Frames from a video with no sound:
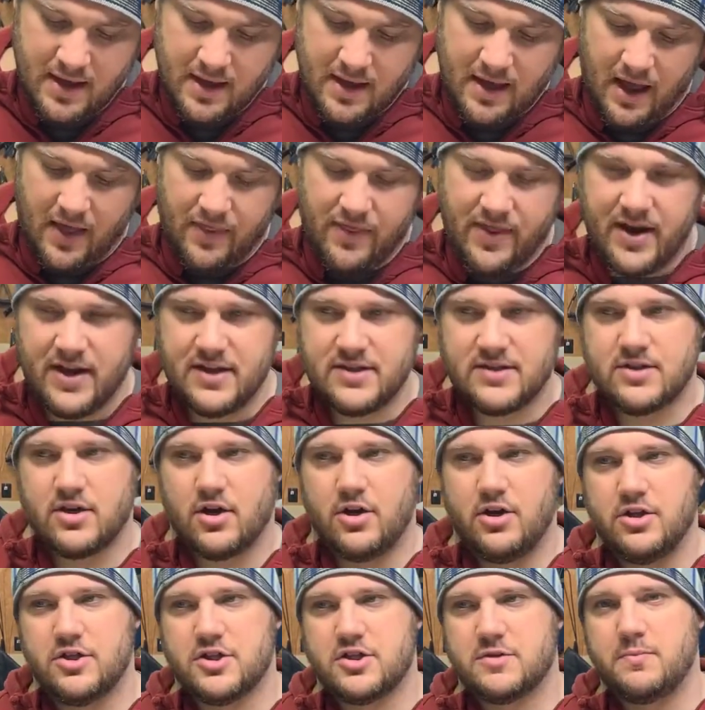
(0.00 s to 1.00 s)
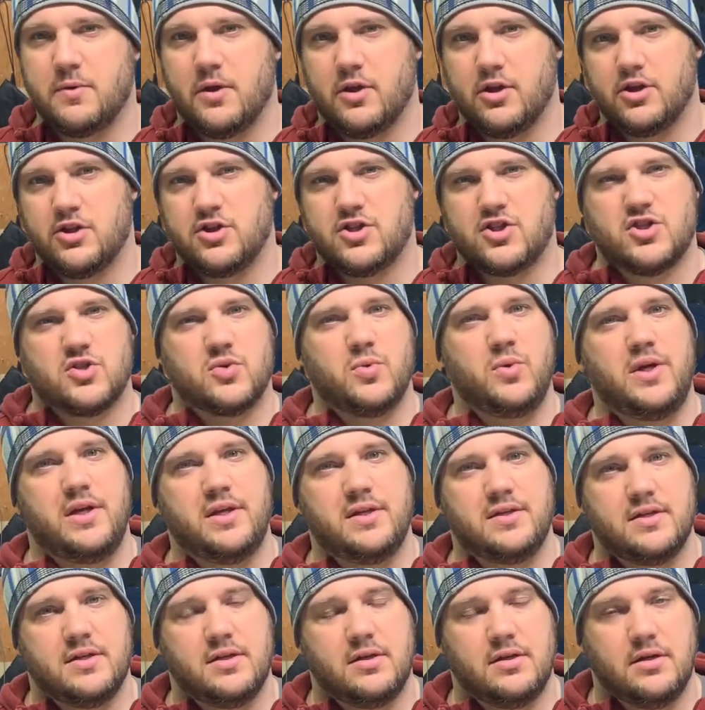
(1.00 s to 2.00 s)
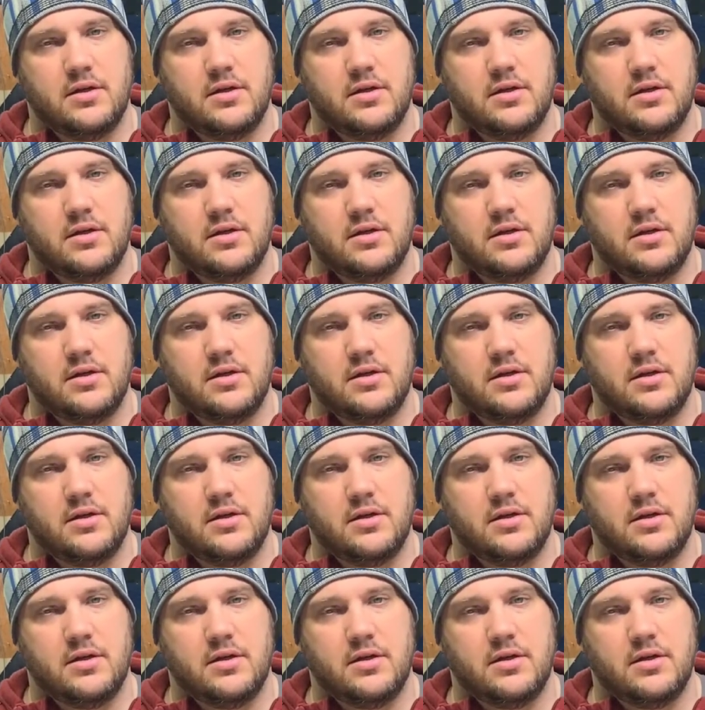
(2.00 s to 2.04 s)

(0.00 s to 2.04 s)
And then it started smelling sweet,